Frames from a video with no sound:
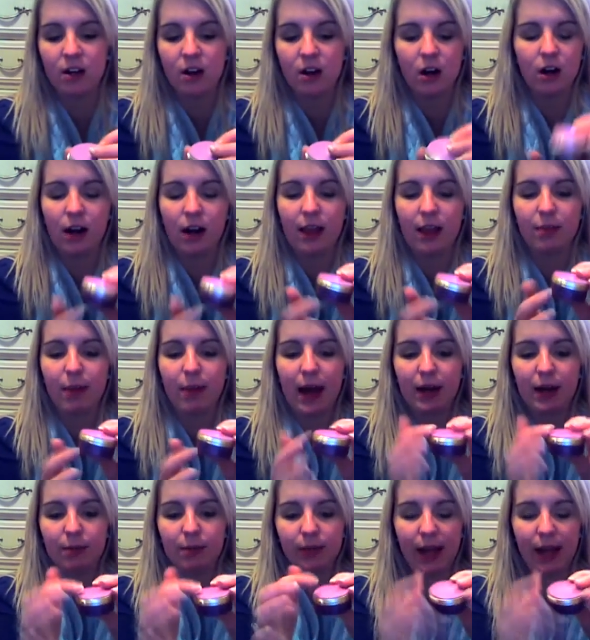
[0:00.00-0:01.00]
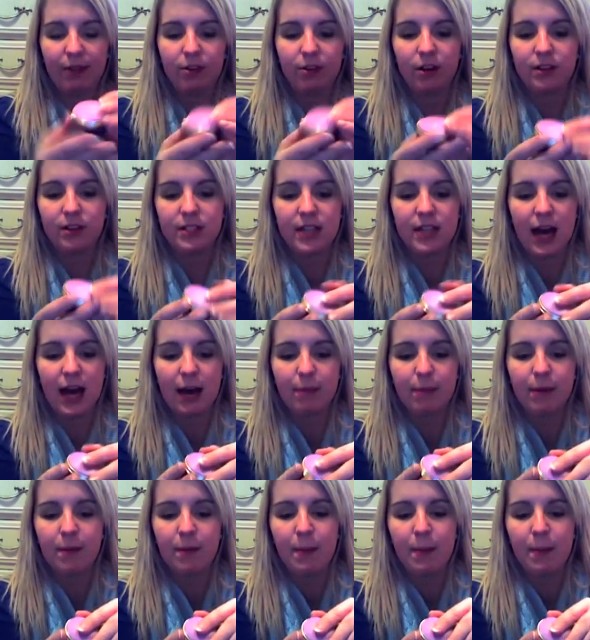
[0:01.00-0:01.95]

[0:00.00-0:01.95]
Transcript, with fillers: or on the bottom, lavender on the top.